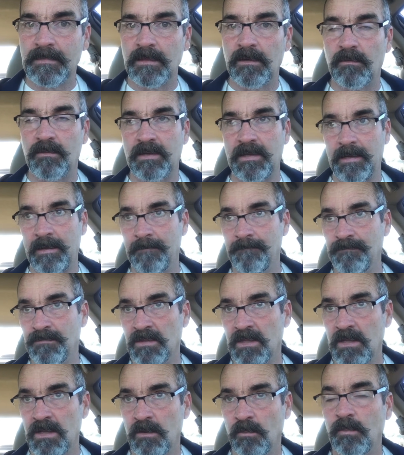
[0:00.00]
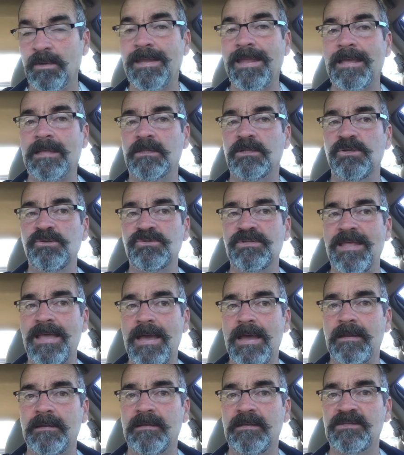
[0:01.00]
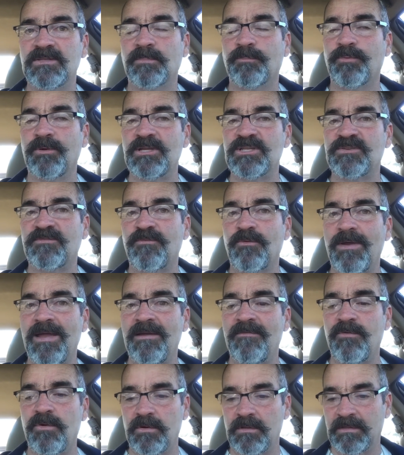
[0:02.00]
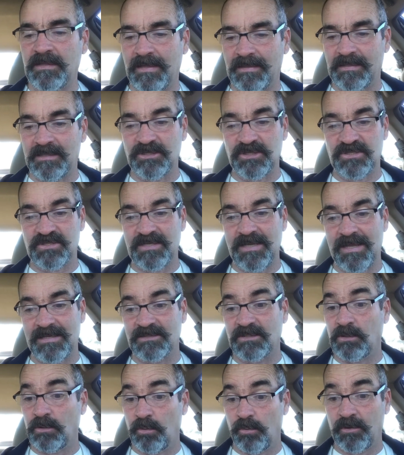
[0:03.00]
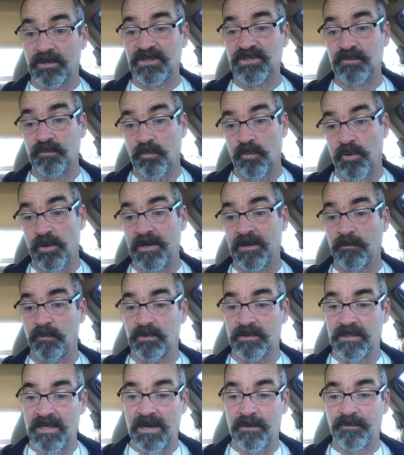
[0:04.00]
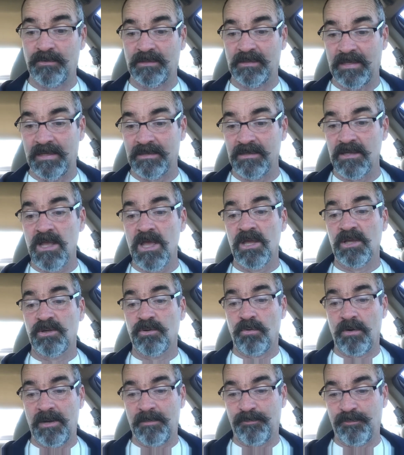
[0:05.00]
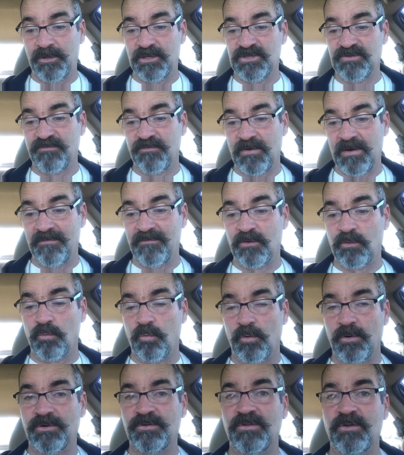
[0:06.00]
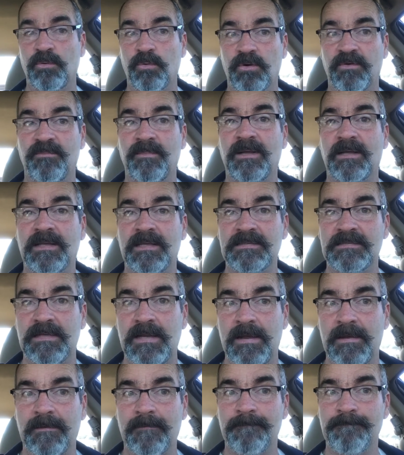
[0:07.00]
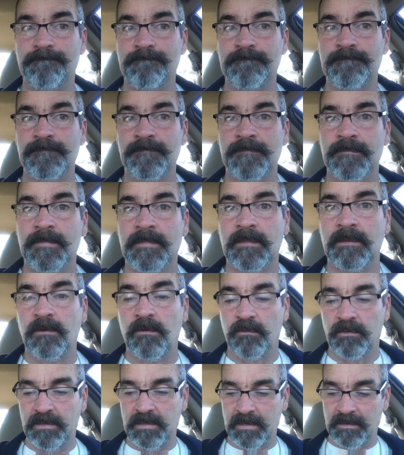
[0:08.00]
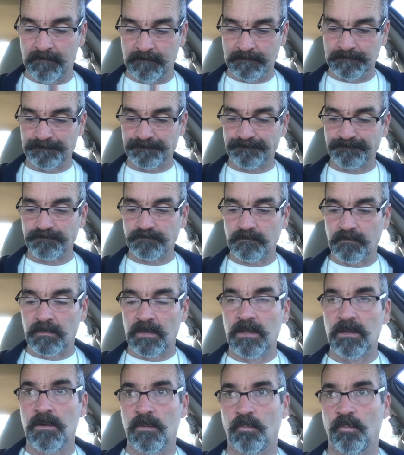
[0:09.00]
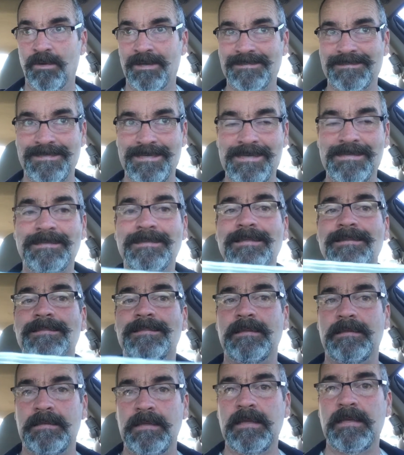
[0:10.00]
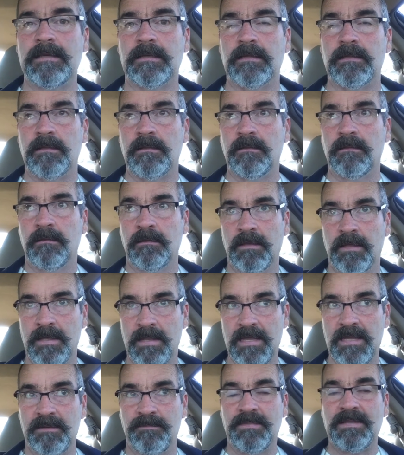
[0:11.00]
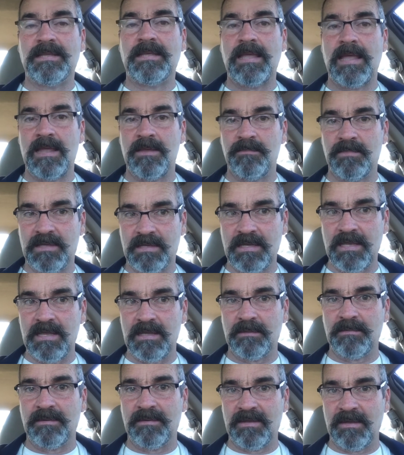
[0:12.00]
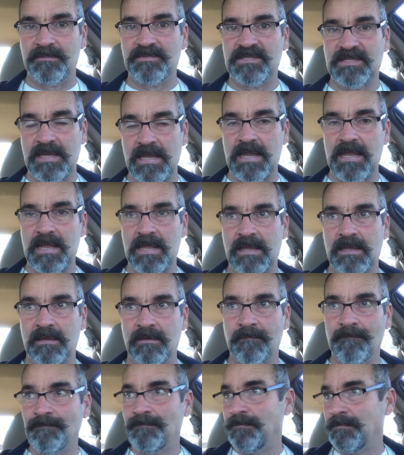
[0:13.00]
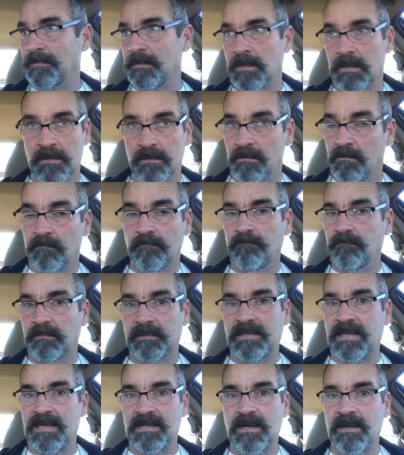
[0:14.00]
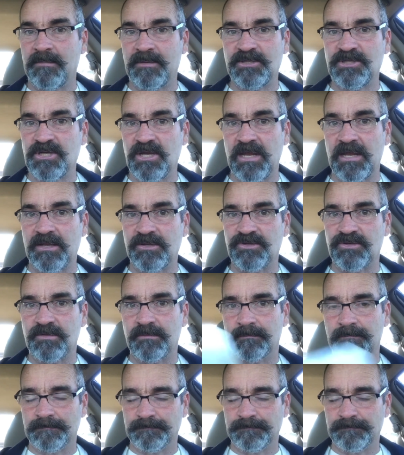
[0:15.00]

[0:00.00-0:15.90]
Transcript: Okay. We can't lose that. He's a priest forever. Like he just says, the Lord has sworn and will not relent. You are a priest forever according to the order of Melchizedek. Okay? Once he did the deal and became king, becomes king, cannot be changed.